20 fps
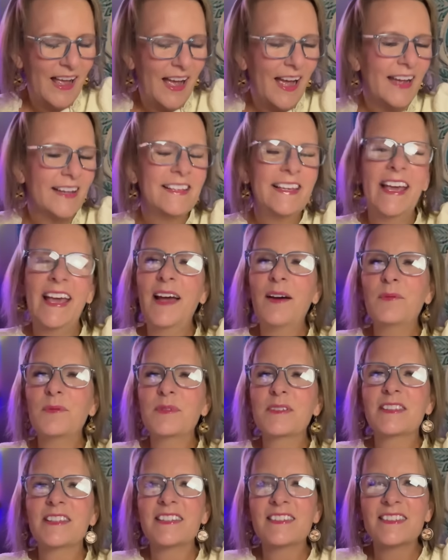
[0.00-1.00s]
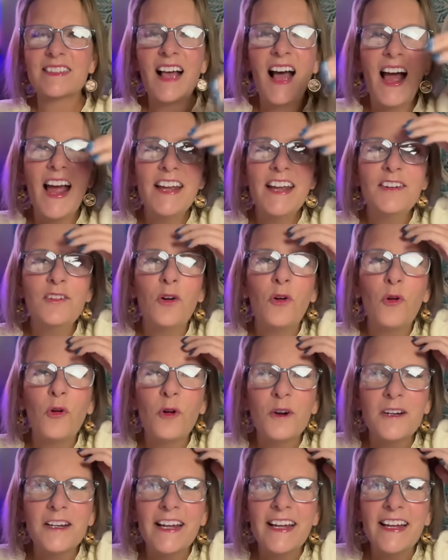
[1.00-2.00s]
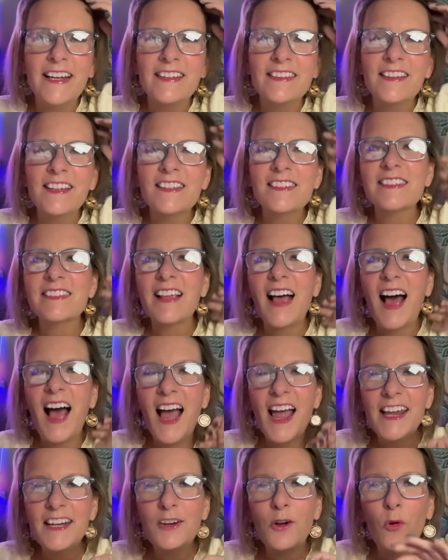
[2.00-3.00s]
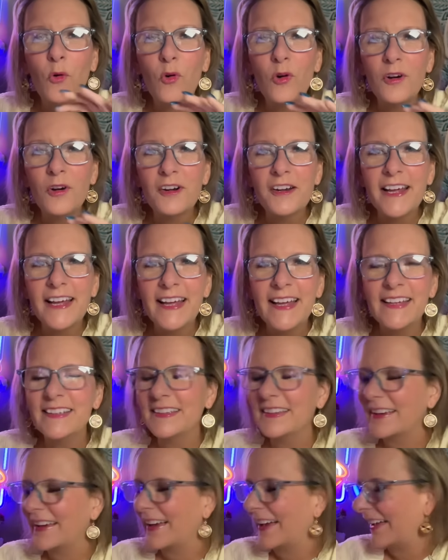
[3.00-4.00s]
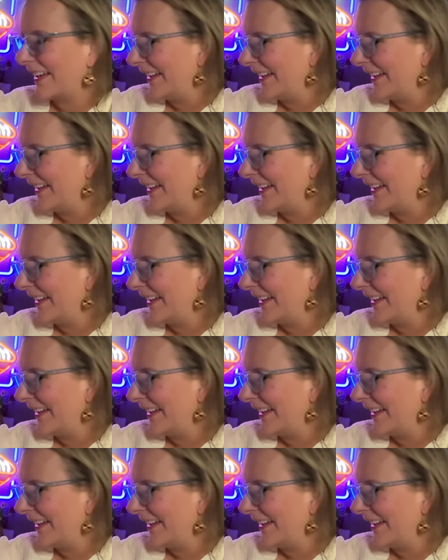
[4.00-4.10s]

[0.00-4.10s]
I can't with the sign hoarding. The sign hoarding.